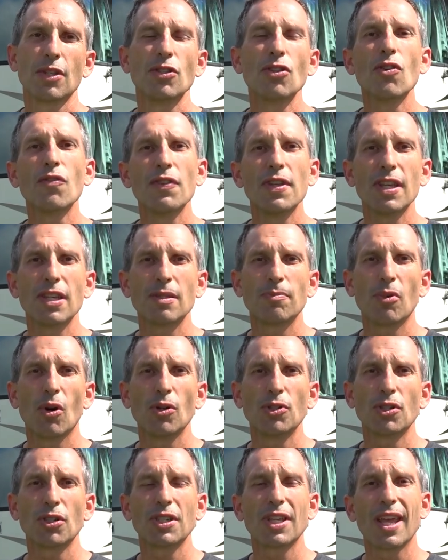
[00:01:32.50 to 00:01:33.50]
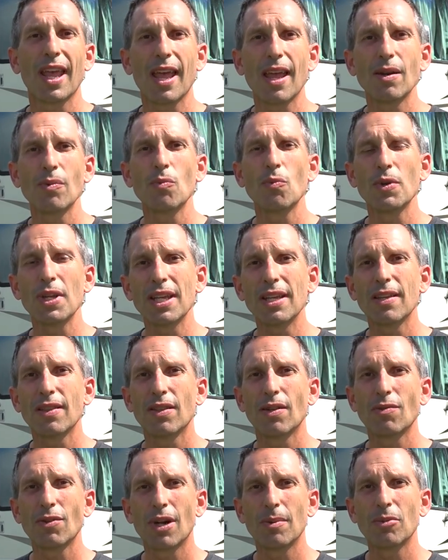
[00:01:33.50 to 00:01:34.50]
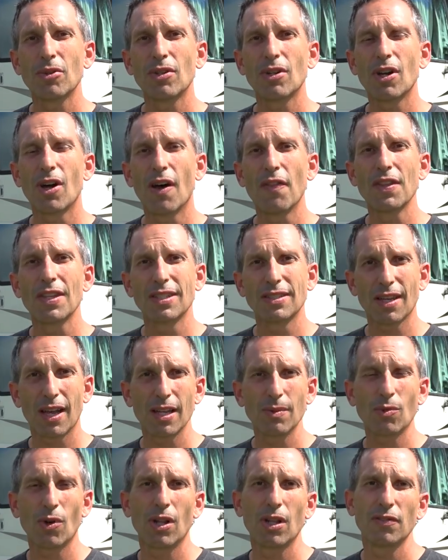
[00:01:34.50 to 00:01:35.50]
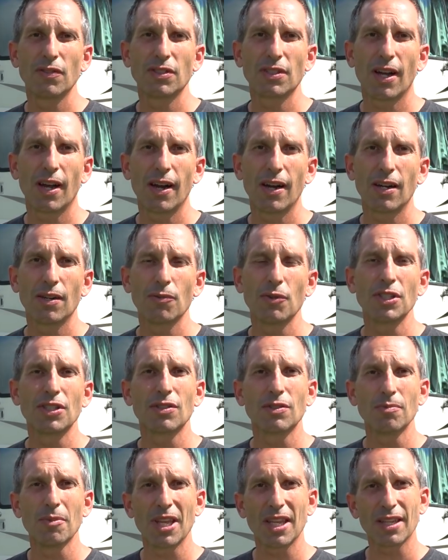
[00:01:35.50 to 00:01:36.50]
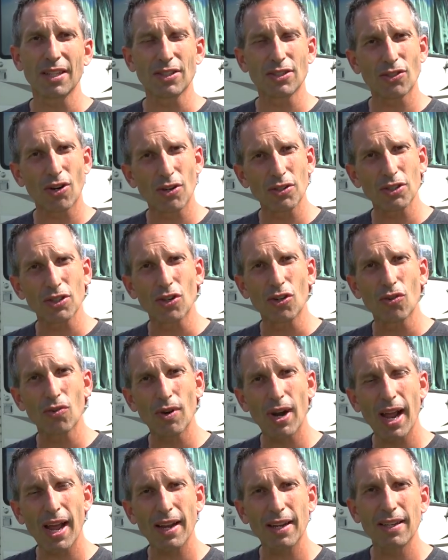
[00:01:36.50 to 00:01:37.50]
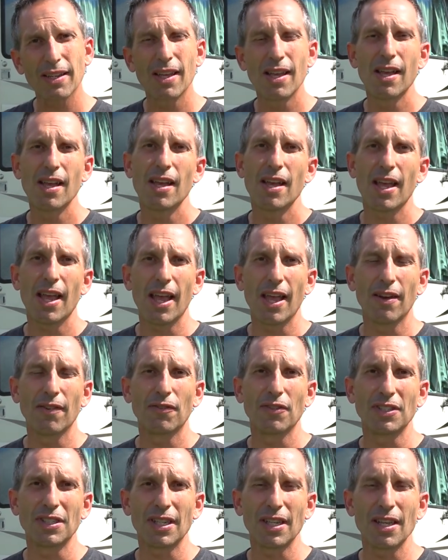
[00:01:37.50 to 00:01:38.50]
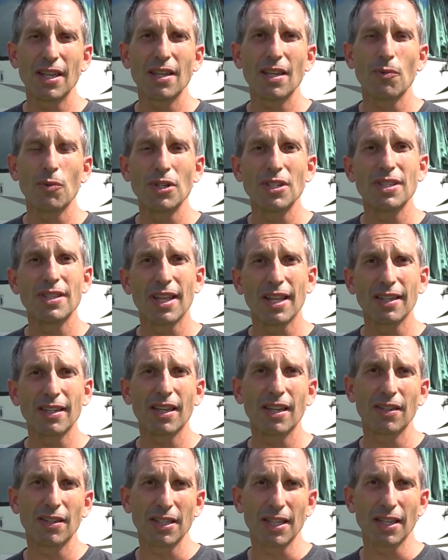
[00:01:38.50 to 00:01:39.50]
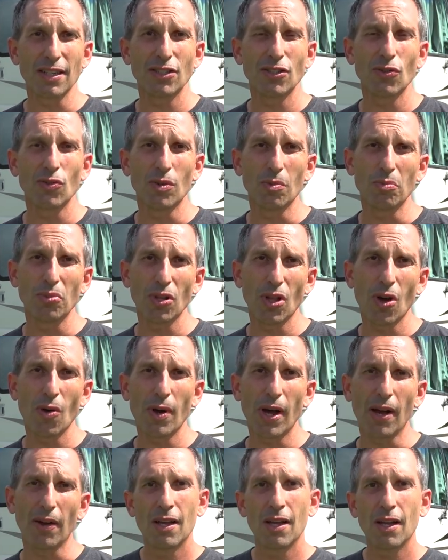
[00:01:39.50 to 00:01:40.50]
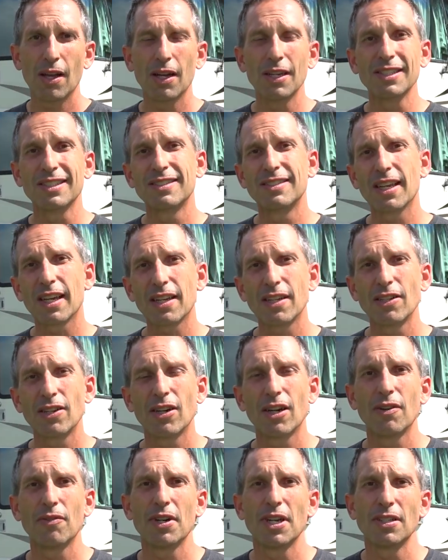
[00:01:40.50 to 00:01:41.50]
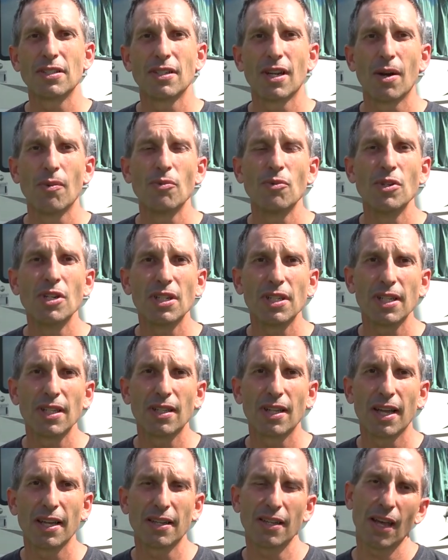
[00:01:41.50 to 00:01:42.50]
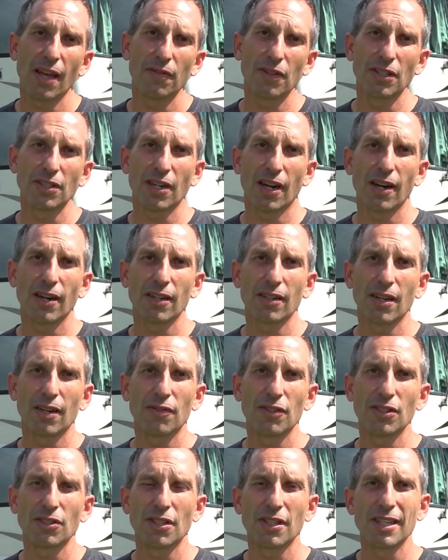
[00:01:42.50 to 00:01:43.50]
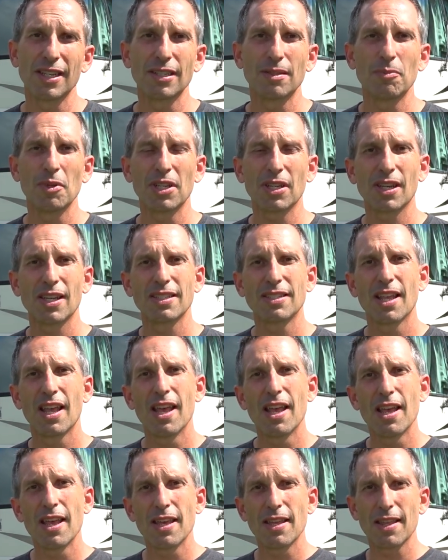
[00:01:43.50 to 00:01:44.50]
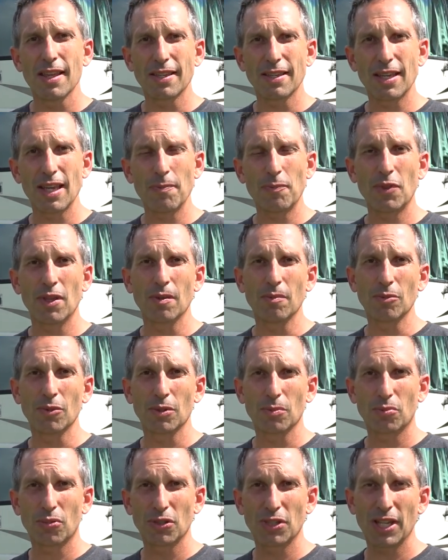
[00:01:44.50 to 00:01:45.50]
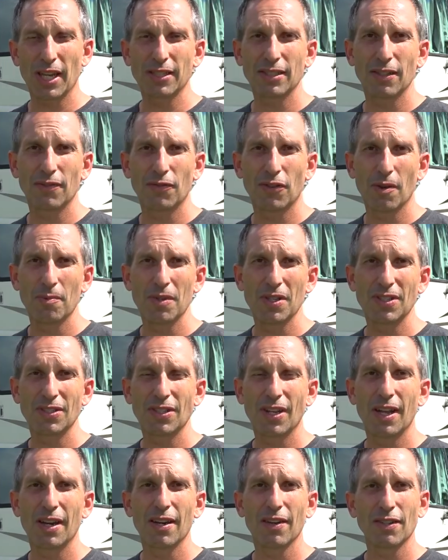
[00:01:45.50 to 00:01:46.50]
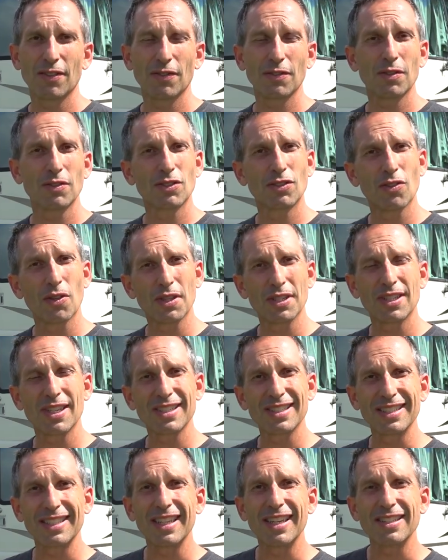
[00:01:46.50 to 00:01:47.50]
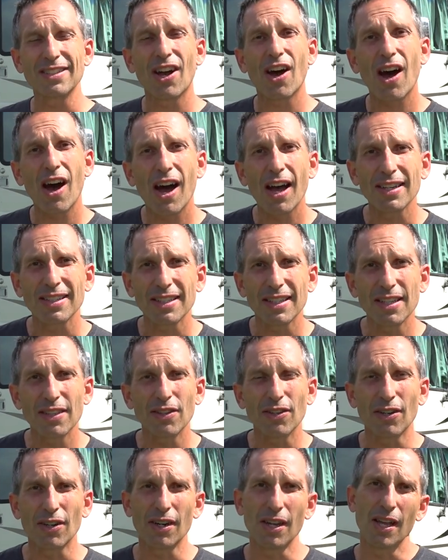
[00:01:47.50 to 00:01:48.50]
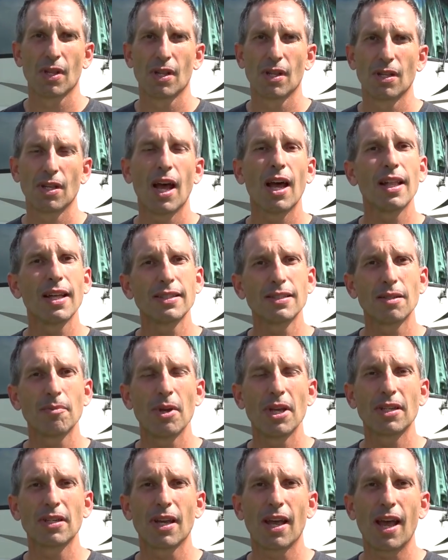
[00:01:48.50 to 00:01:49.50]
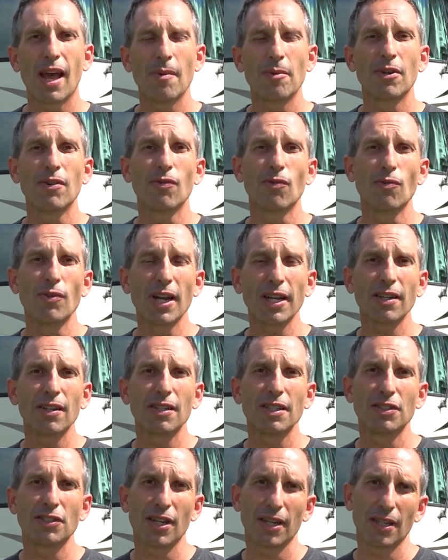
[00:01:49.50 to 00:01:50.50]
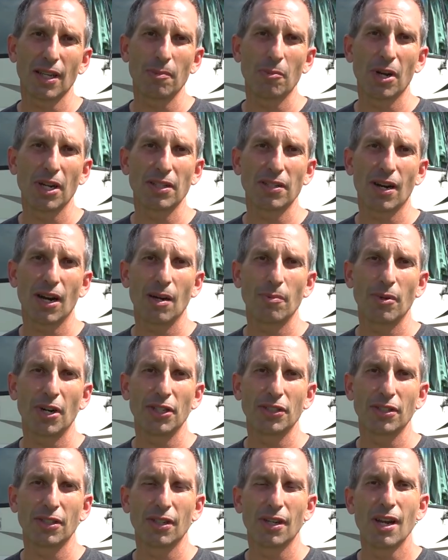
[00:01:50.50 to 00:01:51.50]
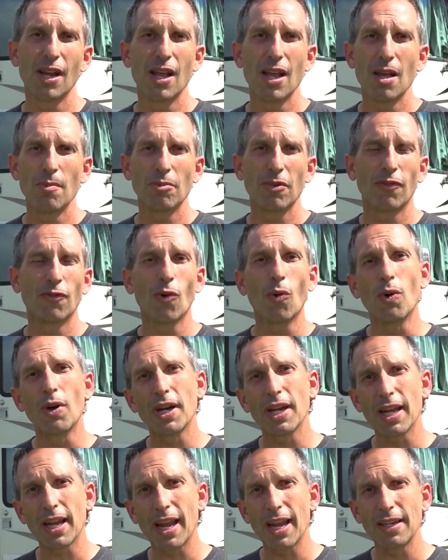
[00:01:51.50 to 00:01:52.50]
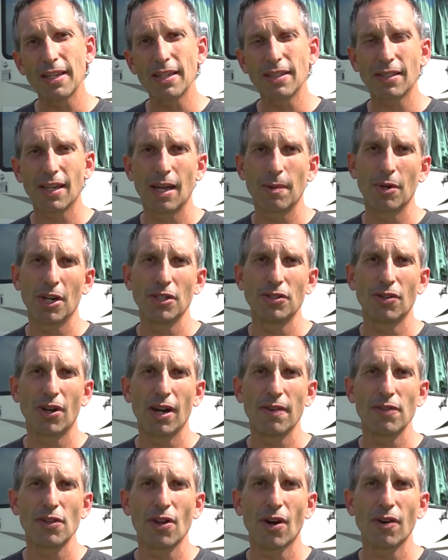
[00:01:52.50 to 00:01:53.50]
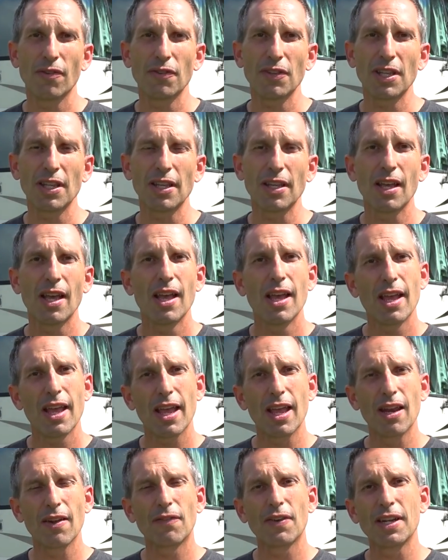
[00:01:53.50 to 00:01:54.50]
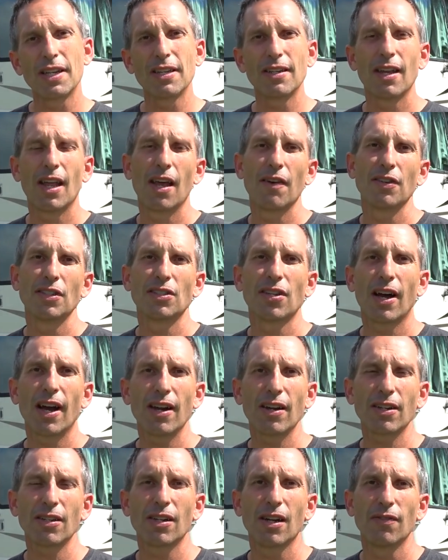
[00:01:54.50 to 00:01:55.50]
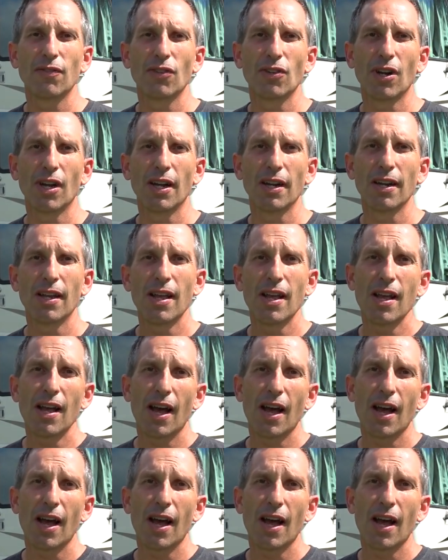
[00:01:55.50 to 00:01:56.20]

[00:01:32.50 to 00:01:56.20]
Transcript: UV exposure can weaken the rubber on the sidewall of a tire, which will make it start to crack and fatigue, which then can lead to a blowout. A secondary reason I really like having tire covers is because they keep them protected from the sun so that it doesn't get as hot either. I like to make a habit of regularly checking my tire pressure before any time I drive the RV, and if I didn't have a tire cover on,